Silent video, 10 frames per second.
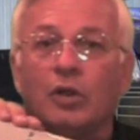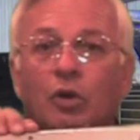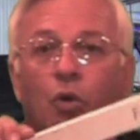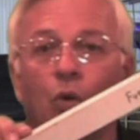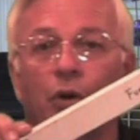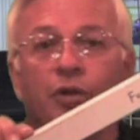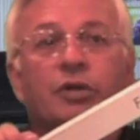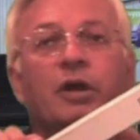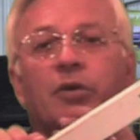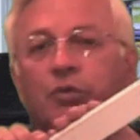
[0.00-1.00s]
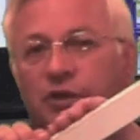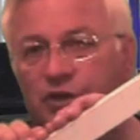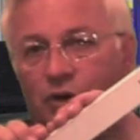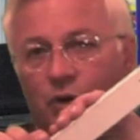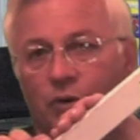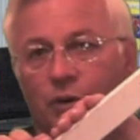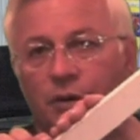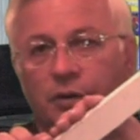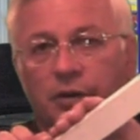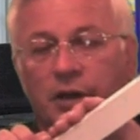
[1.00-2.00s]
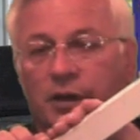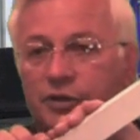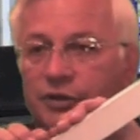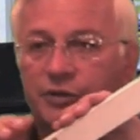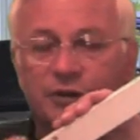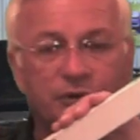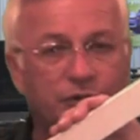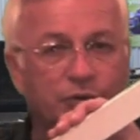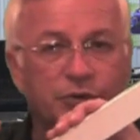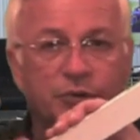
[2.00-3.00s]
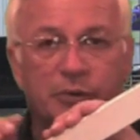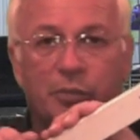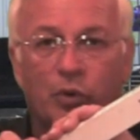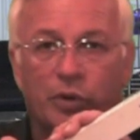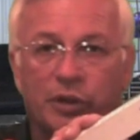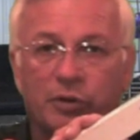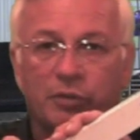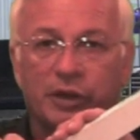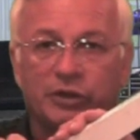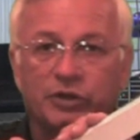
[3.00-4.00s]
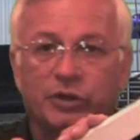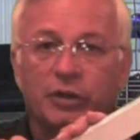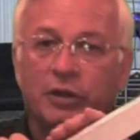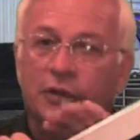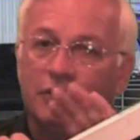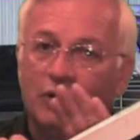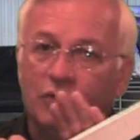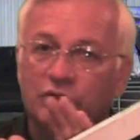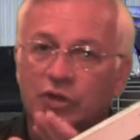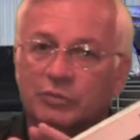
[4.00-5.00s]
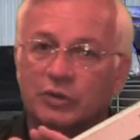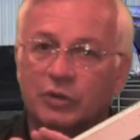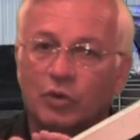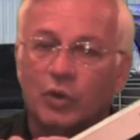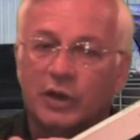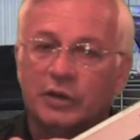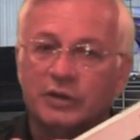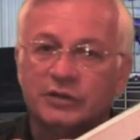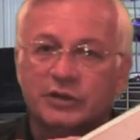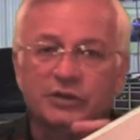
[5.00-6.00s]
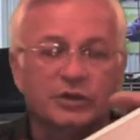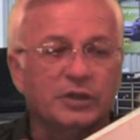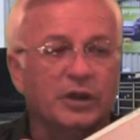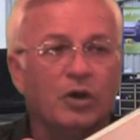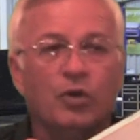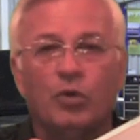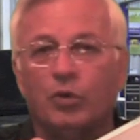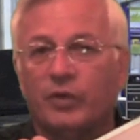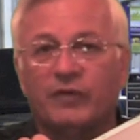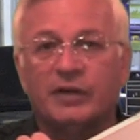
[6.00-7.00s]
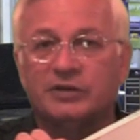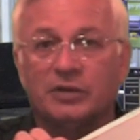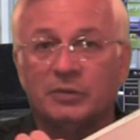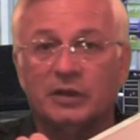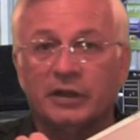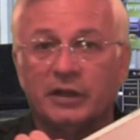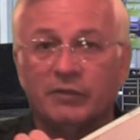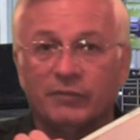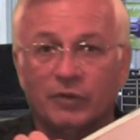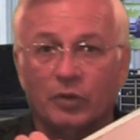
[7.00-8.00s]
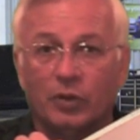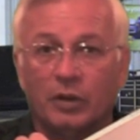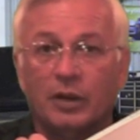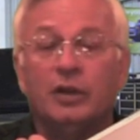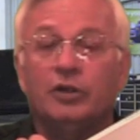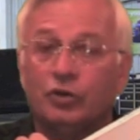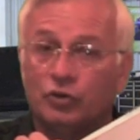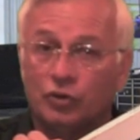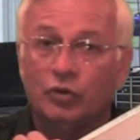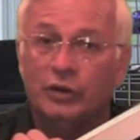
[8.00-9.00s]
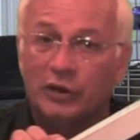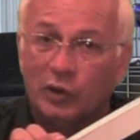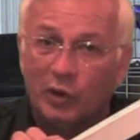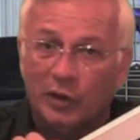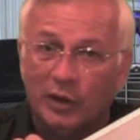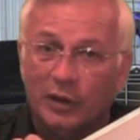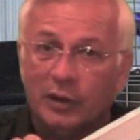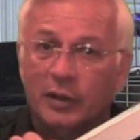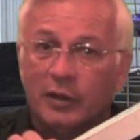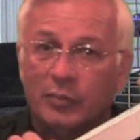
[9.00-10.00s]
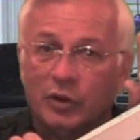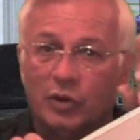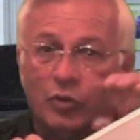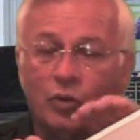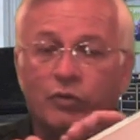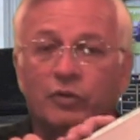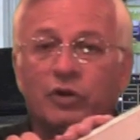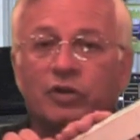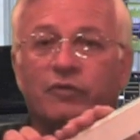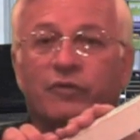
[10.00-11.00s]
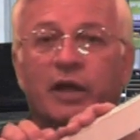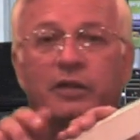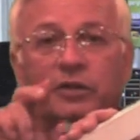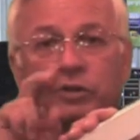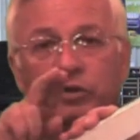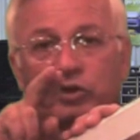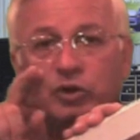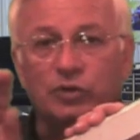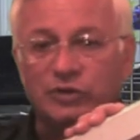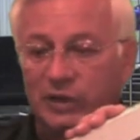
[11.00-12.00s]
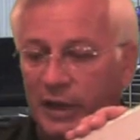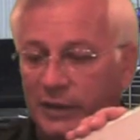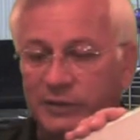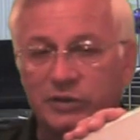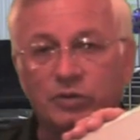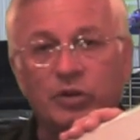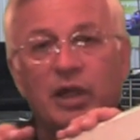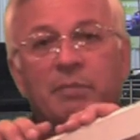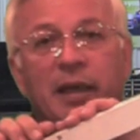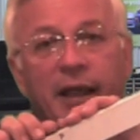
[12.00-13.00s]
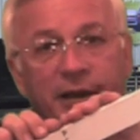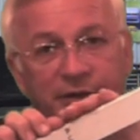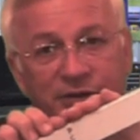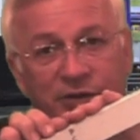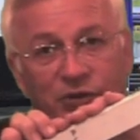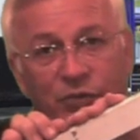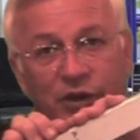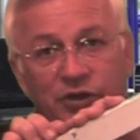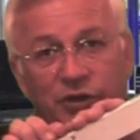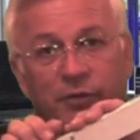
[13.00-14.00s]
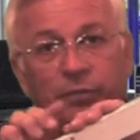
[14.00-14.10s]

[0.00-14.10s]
Or you got a rich code. The oxygen sensor is reporting it rich. Don't jump to the quick decision that, oh, we've got something leaking fuel. You truly could, but don't overlook the fact that there's two sides to a balanced situation.